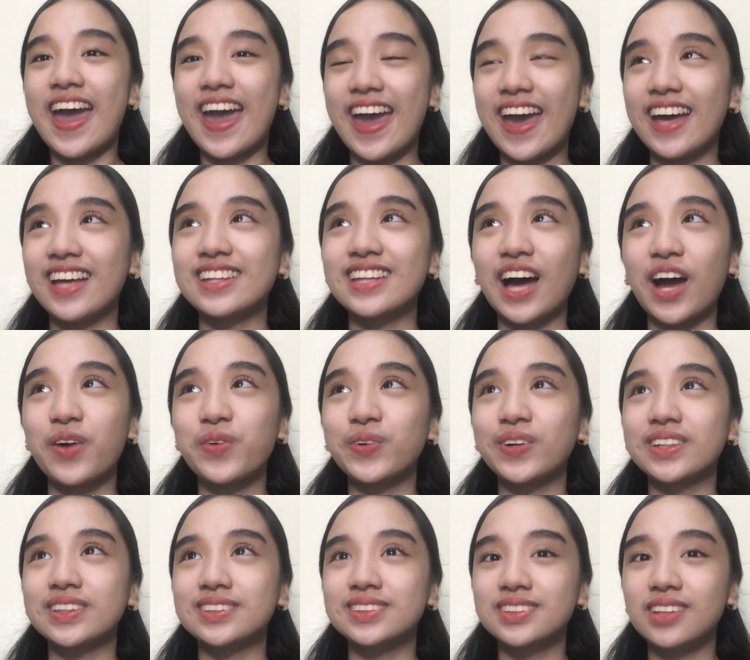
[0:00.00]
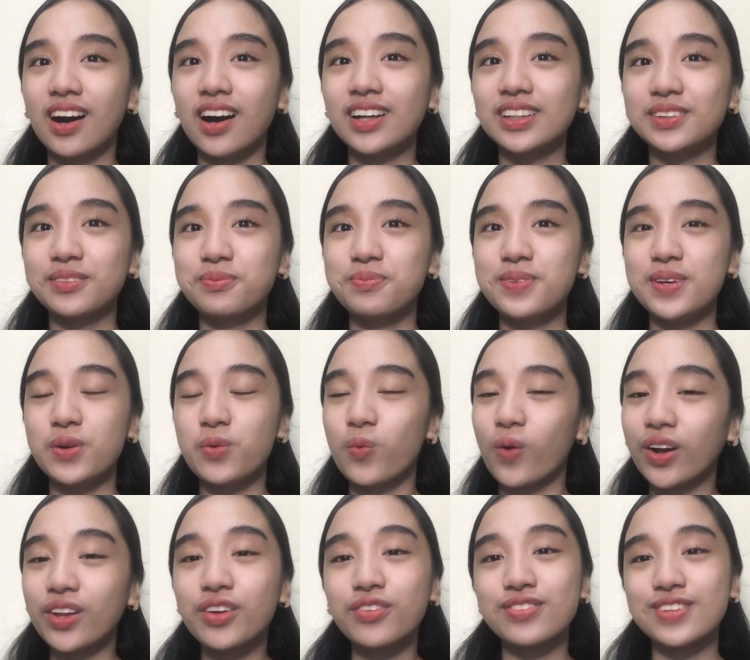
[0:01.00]
and I will not be
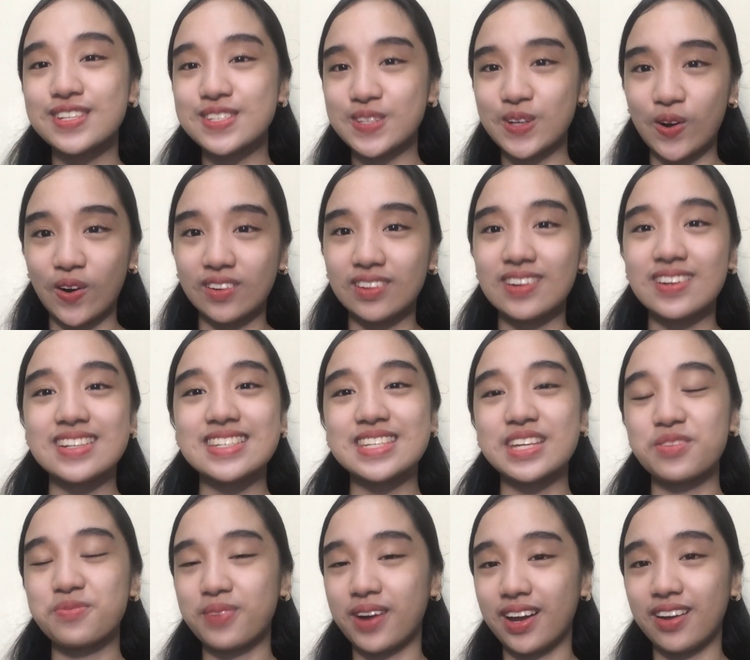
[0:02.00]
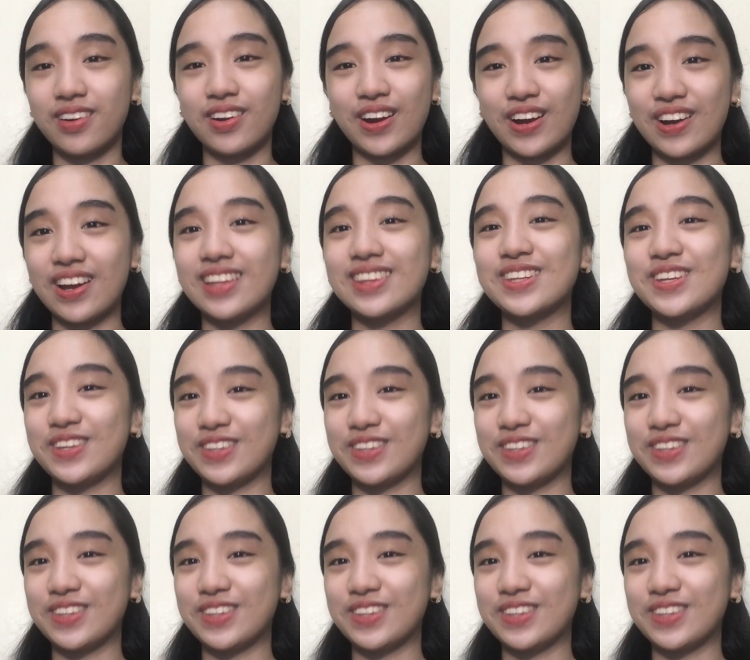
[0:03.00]
one of the scholars in my current